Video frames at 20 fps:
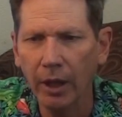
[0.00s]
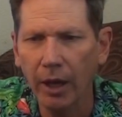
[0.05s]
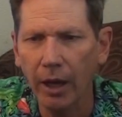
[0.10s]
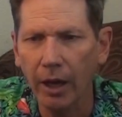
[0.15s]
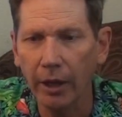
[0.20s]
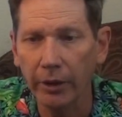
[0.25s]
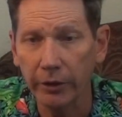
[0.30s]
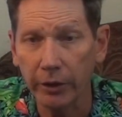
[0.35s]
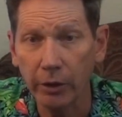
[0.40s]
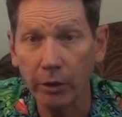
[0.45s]

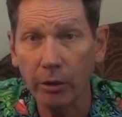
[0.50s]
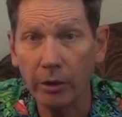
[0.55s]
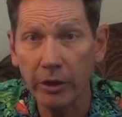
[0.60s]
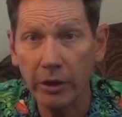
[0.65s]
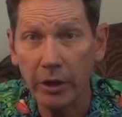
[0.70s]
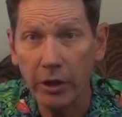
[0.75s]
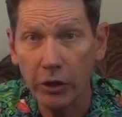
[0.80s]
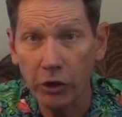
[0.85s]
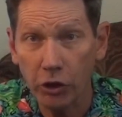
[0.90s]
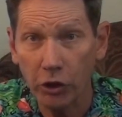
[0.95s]
The current
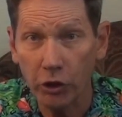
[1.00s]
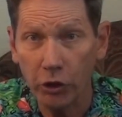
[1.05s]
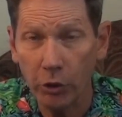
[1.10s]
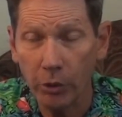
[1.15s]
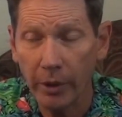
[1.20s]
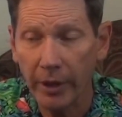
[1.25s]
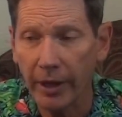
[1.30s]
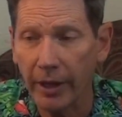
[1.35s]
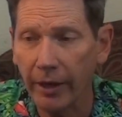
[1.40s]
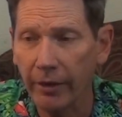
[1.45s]
edition
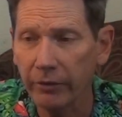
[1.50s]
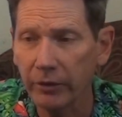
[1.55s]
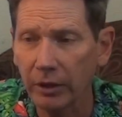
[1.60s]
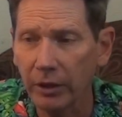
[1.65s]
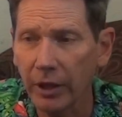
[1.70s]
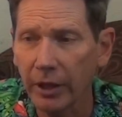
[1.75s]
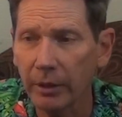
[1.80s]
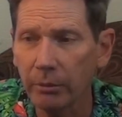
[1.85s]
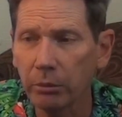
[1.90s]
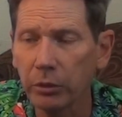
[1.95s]
you have, the
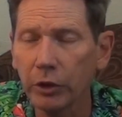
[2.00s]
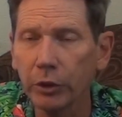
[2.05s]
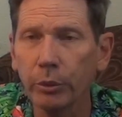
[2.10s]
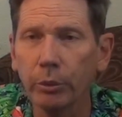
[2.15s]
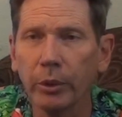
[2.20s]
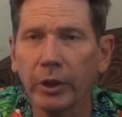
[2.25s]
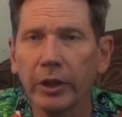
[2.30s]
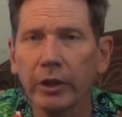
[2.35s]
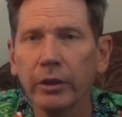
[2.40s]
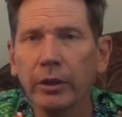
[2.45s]
light blue
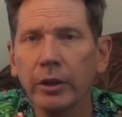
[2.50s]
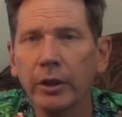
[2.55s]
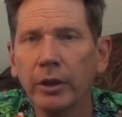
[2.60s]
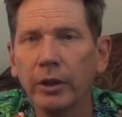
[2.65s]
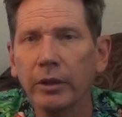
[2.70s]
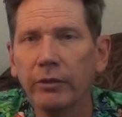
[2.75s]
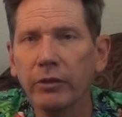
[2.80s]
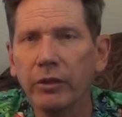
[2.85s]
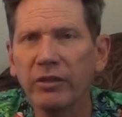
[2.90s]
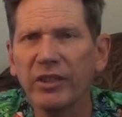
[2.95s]
one.
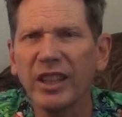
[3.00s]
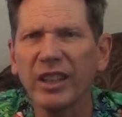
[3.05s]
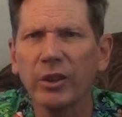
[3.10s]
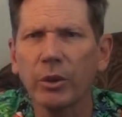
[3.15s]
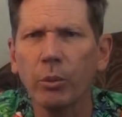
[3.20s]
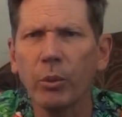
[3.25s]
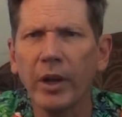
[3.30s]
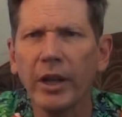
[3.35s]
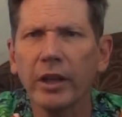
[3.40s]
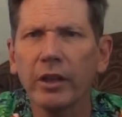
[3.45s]
If you've got
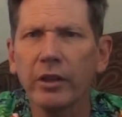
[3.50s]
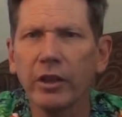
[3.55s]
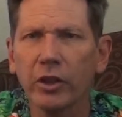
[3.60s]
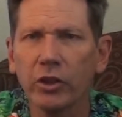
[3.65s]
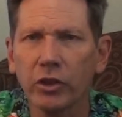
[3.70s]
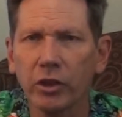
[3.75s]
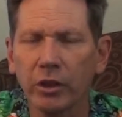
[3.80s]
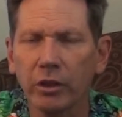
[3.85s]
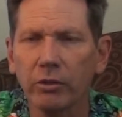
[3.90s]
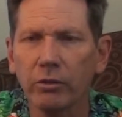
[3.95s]
the red
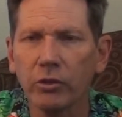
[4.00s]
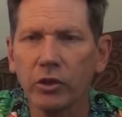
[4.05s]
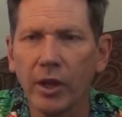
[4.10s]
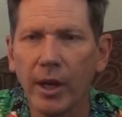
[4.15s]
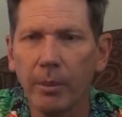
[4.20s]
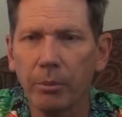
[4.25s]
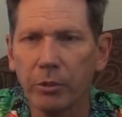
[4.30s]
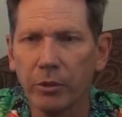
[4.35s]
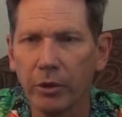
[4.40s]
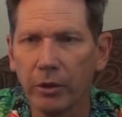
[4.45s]
edition,
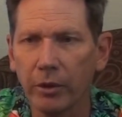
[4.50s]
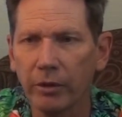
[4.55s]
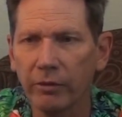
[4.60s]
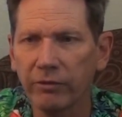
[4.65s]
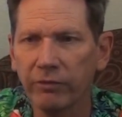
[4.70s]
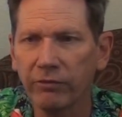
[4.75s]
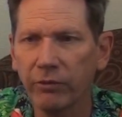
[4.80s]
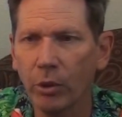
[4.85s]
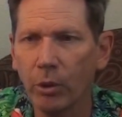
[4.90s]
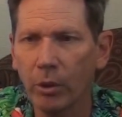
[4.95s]
chapter
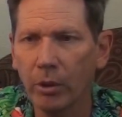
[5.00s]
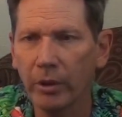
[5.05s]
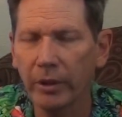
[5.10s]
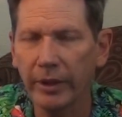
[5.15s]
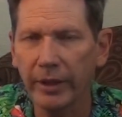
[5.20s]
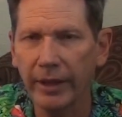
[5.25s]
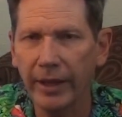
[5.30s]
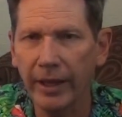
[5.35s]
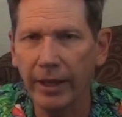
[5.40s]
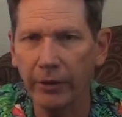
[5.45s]
4
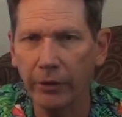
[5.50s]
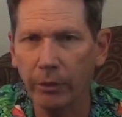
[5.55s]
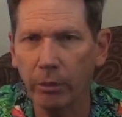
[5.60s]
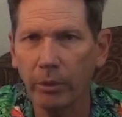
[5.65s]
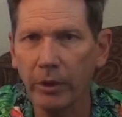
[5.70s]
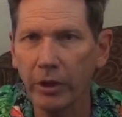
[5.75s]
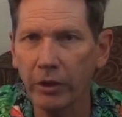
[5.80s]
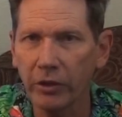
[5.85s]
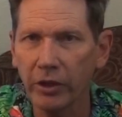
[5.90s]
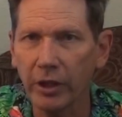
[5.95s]
and
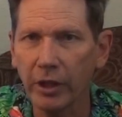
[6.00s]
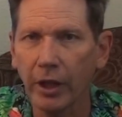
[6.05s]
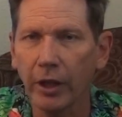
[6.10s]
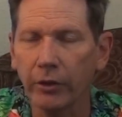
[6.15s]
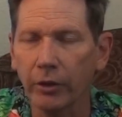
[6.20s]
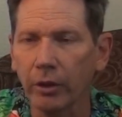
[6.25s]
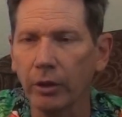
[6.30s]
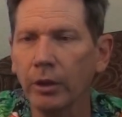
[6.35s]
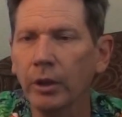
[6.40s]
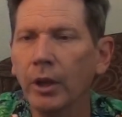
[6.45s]
3 are
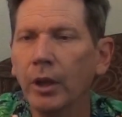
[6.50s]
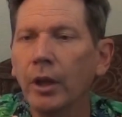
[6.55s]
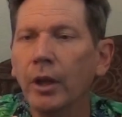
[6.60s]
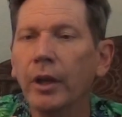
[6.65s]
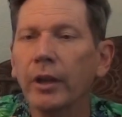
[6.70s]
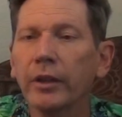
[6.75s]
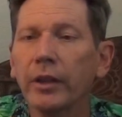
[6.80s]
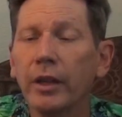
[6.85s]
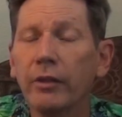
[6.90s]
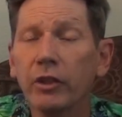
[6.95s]
together.
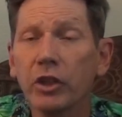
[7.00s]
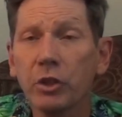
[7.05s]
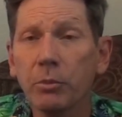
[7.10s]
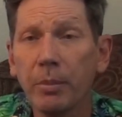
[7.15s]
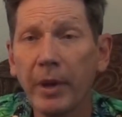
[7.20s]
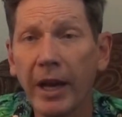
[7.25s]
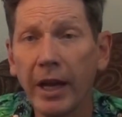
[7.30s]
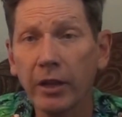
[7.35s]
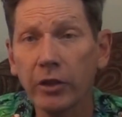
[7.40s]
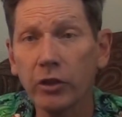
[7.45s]
They've
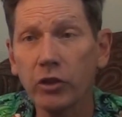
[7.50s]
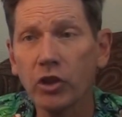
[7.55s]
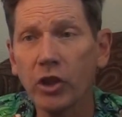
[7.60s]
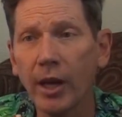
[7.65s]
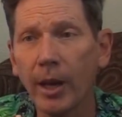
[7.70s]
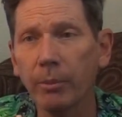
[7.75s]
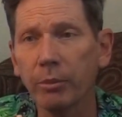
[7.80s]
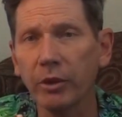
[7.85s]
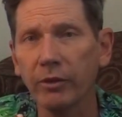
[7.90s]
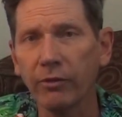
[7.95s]
expanded
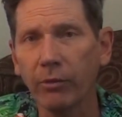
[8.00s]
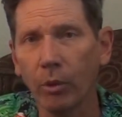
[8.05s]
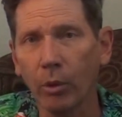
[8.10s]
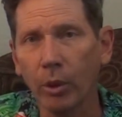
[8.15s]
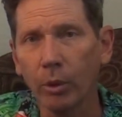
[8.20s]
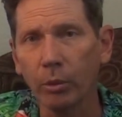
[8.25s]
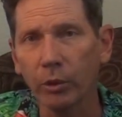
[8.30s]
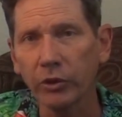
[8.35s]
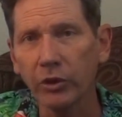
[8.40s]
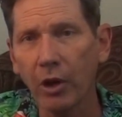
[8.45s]
chapter
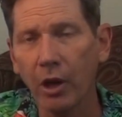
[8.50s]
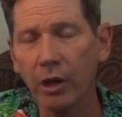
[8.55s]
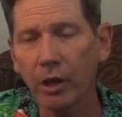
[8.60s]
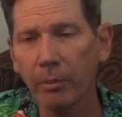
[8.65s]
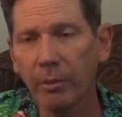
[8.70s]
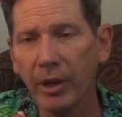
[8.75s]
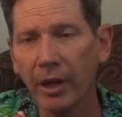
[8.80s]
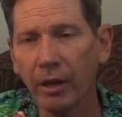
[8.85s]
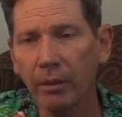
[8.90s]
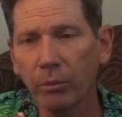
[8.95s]
4. We'll talk
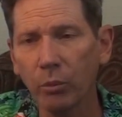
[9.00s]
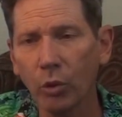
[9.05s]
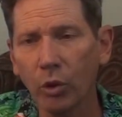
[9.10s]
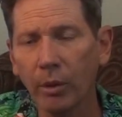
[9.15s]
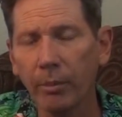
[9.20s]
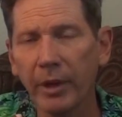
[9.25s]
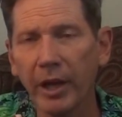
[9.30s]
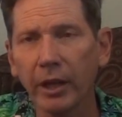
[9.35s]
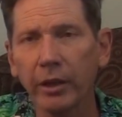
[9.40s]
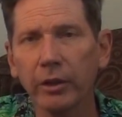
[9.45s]
more
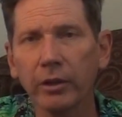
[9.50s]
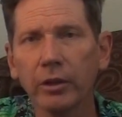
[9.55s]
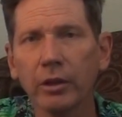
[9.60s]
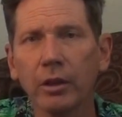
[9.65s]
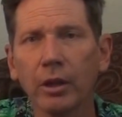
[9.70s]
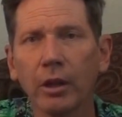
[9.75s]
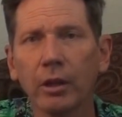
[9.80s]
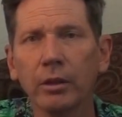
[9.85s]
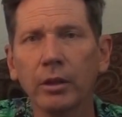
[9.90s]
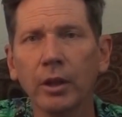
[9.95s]
about it in
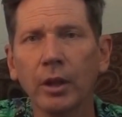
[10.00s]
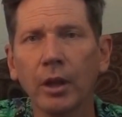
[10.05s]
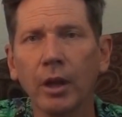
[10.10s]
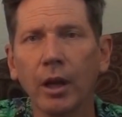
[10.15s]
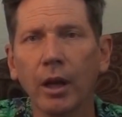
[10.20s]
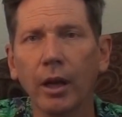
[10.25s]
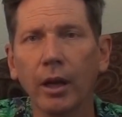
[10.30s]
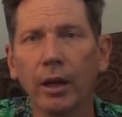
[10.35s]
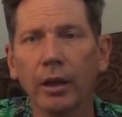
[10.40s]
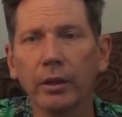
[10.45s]
our
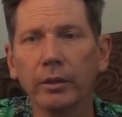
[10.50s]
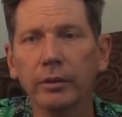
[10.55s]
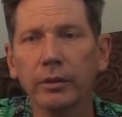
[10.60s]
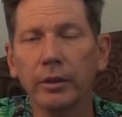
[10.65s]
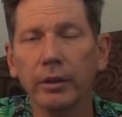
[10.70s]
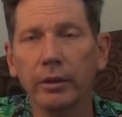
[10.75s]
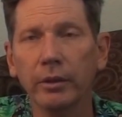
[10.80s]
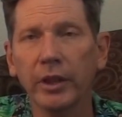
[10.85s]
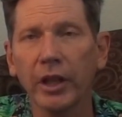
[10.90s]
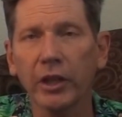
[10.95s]

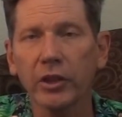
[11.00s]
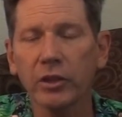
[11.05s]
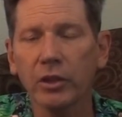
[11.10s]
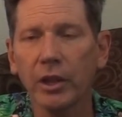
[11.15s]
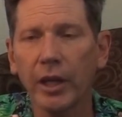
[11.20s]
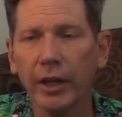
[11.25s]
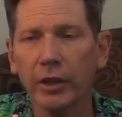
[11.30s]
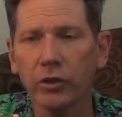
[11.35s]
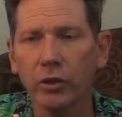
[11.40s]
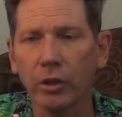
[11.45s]
next
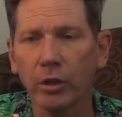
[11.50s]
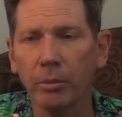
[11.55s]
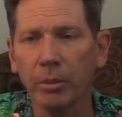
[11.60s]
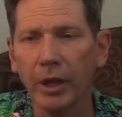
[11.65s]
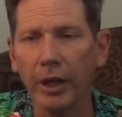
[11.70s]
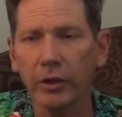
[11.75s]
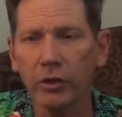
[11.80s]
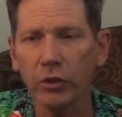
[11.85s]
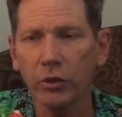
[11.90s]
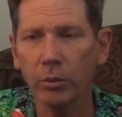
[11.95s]
lecture, but
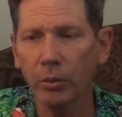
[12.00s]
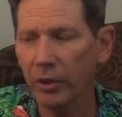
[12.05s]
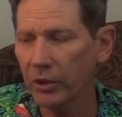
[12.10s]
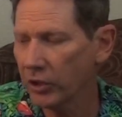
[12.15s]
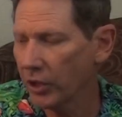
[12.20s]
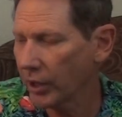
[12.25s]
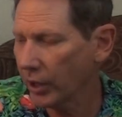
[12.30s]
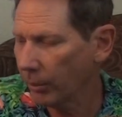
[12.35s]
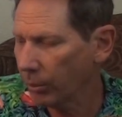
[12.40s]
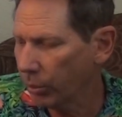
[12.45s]
I just want
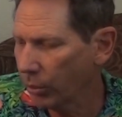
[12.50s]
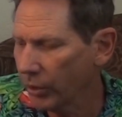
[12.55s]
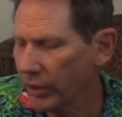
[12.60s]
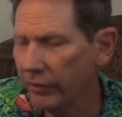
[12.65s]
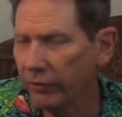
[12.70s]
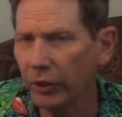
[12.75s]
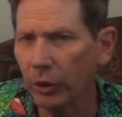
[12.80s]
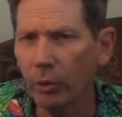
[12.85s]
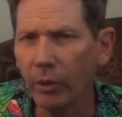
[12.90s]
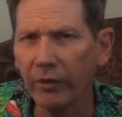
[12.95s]
to take a
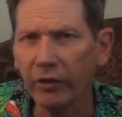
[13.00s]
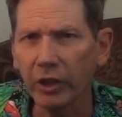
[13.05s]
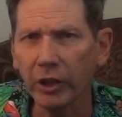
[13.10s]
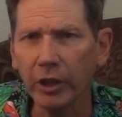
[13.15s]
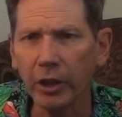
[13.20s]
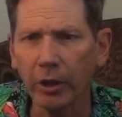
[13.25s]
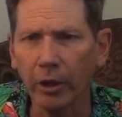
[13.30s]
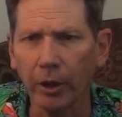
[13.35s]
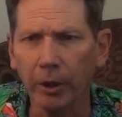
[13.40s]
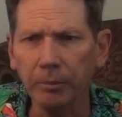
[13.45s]
preview of it
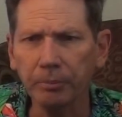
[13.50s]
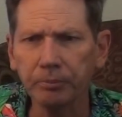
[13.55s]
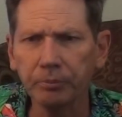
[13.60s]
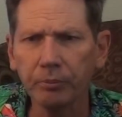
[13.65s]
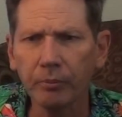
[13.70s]
here.